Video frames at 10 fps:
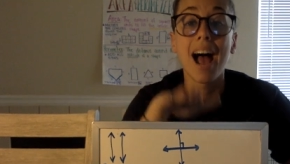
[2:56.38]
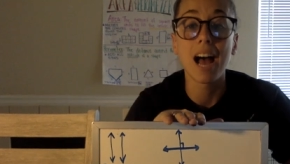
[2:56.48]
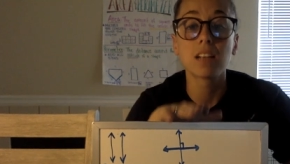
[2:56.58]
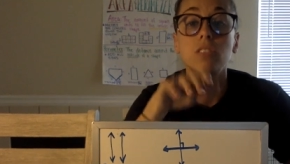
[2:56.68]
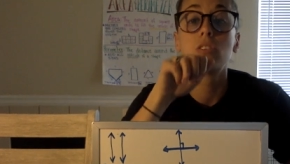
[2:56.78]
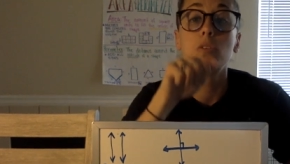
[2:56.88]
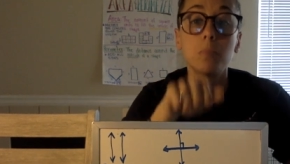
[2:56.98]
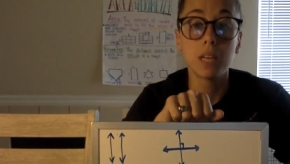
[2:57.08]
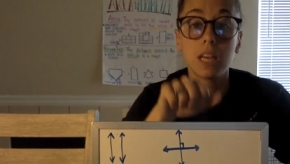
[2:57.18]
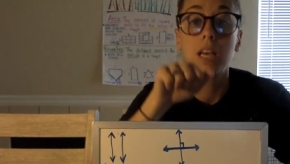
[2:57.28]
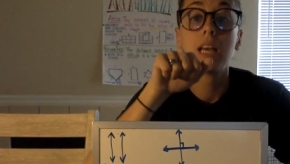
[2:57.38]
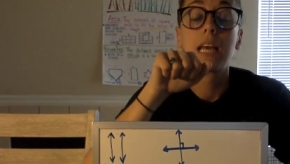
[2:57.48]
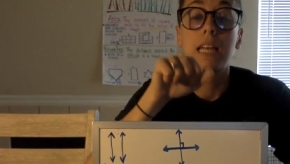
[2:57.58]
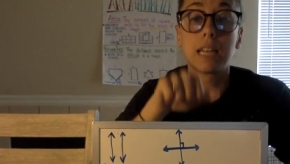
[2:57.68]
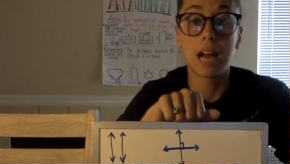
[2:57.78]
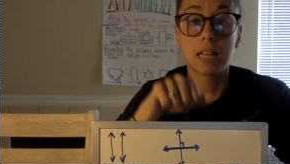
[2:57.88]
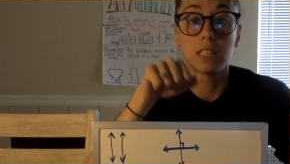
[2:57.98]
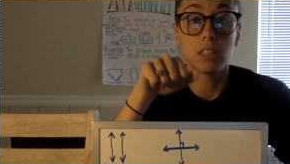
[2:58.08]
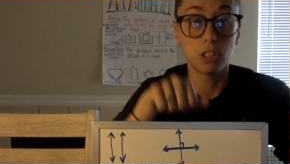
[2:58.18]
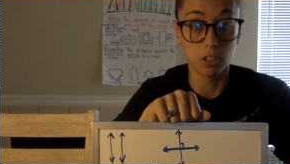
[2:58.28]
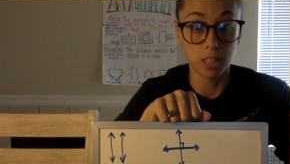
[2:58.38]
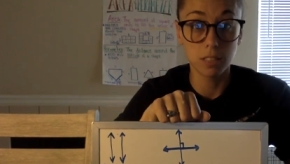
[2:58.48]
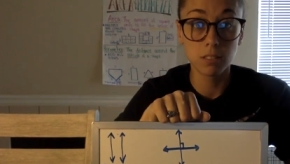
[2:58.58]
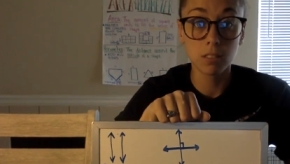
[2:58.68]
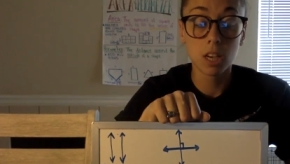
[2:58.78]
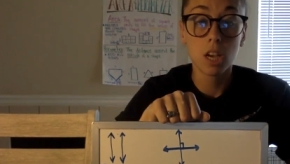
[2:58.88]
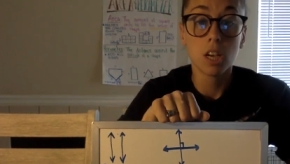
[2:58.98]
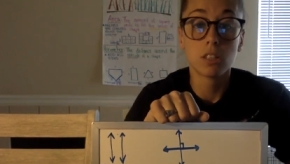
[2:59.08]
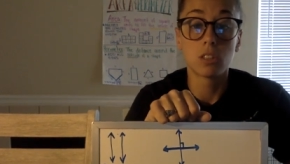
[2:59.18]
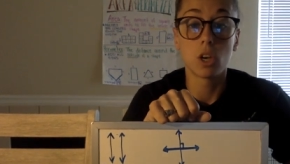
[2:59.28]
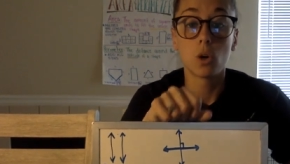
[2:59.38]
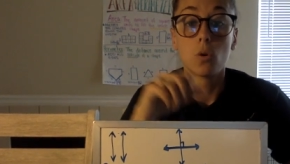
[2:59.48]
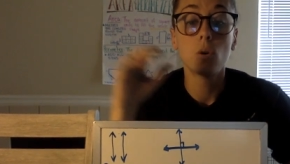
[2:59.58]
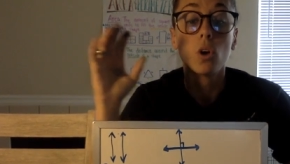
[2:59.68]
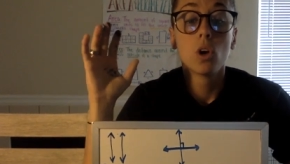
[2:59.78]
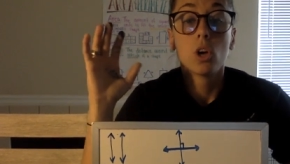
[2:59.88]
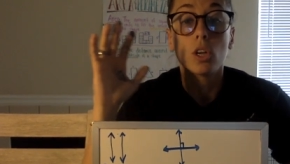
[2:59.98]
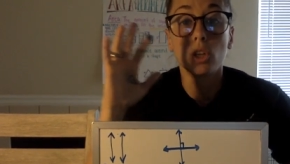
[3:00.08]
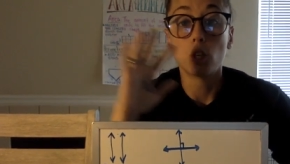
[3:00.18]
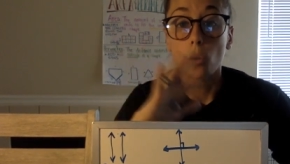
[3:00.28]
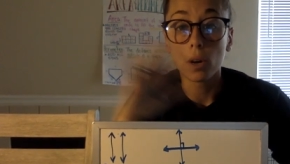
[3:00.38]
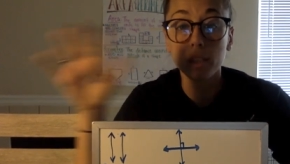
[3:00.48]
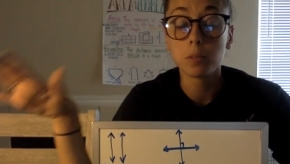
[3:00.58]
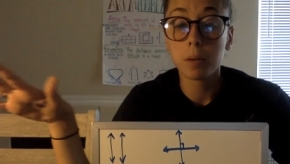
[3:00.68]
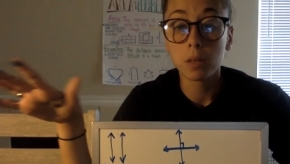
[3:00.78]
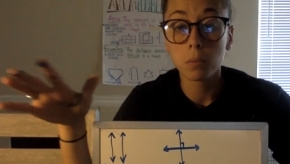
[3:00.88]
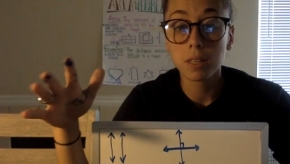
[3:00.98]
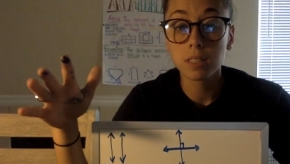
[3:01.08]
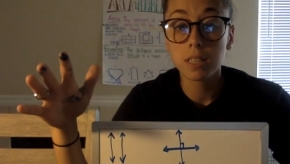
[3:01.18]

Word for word: has to be 90 degrees. So your independent work